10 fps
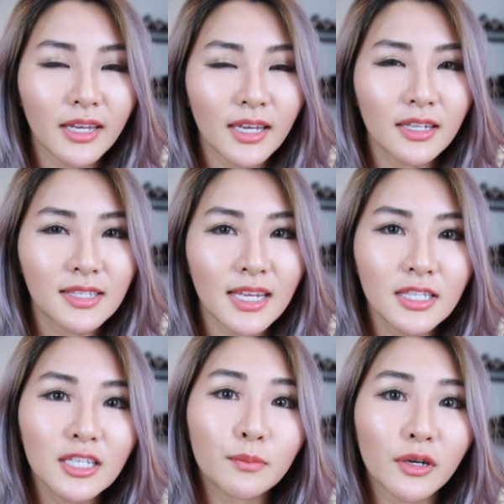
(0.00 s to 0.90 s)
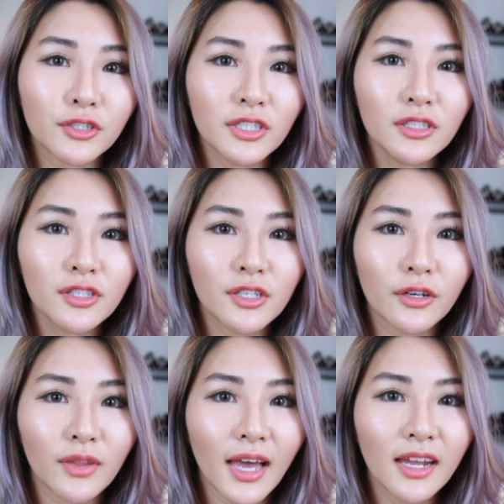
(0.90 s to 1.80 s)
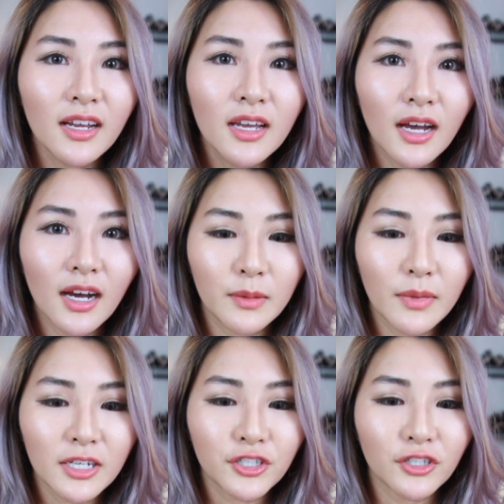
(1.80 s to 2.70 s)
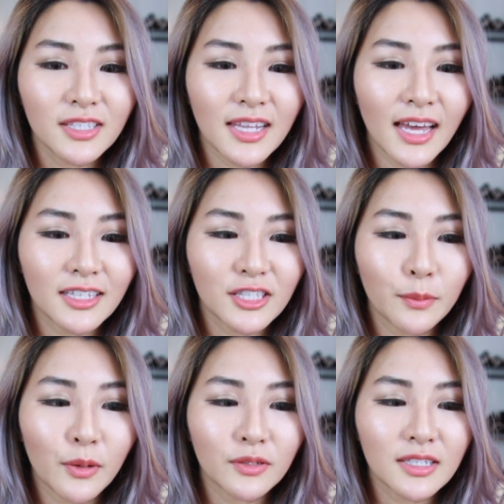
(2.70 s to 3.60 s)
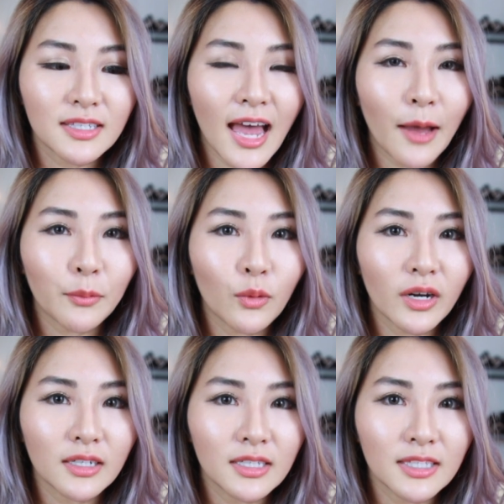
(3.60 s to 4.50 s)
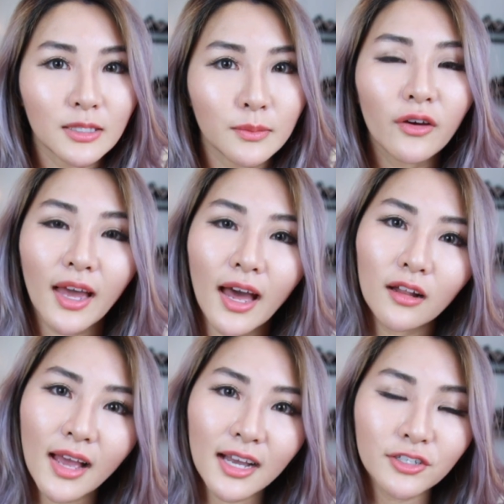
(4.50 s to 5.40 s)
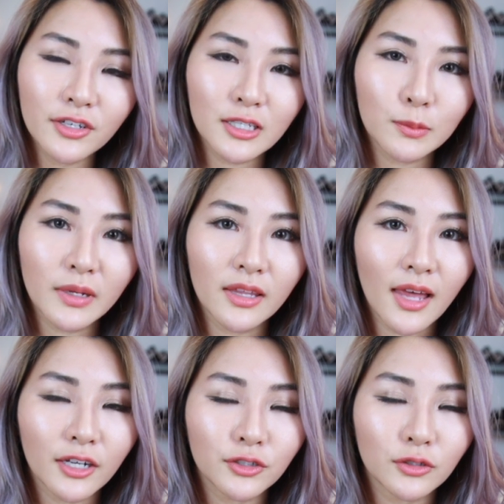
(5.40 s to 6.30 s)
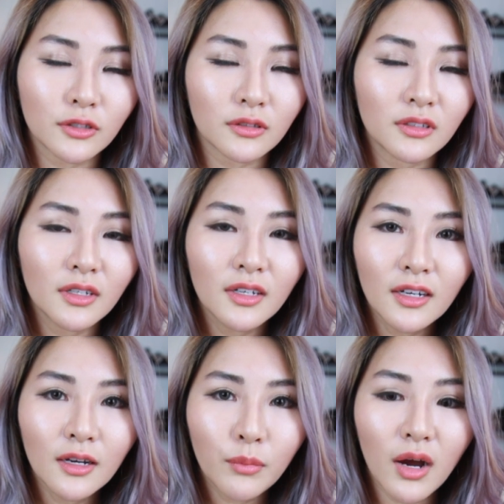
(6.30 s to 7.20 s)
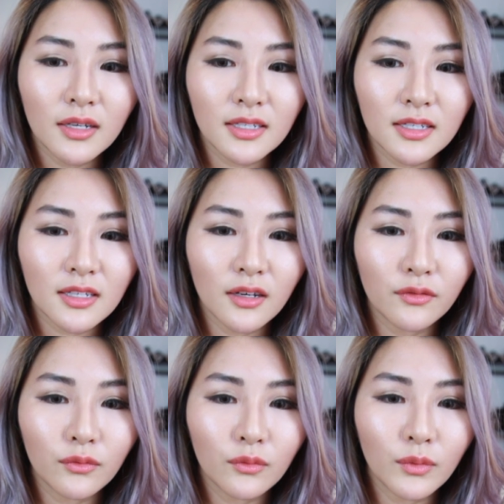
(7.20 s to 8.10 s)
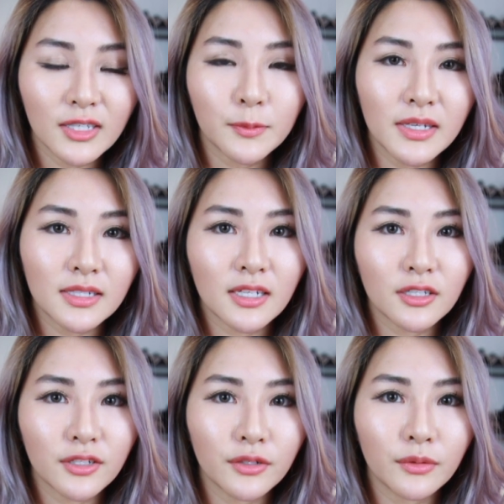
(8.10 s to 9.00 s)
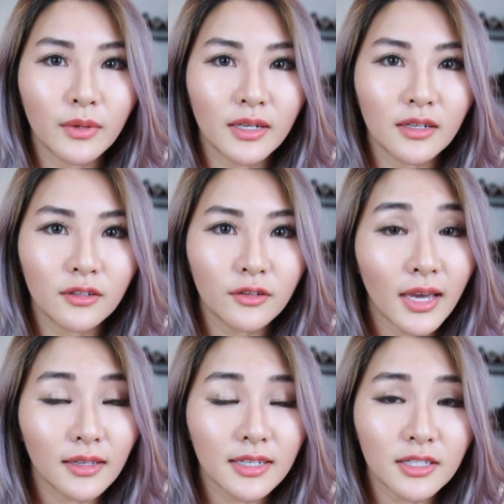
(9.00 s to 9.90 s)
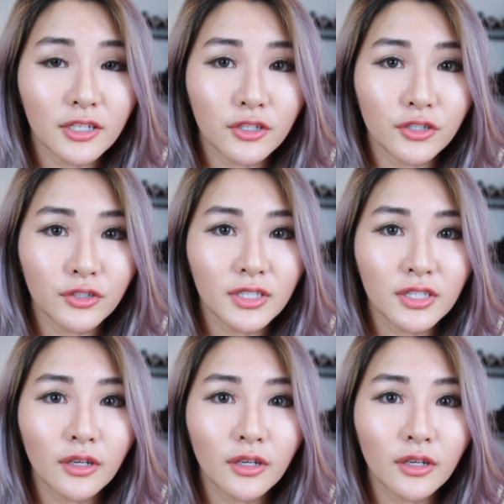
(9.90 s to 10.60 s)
Like it senses motion so that it makes sure that it's supposed to zap where it needs to. Yeah, I'll actually explain the actual process of what's being done to you when you get LASIK surgery.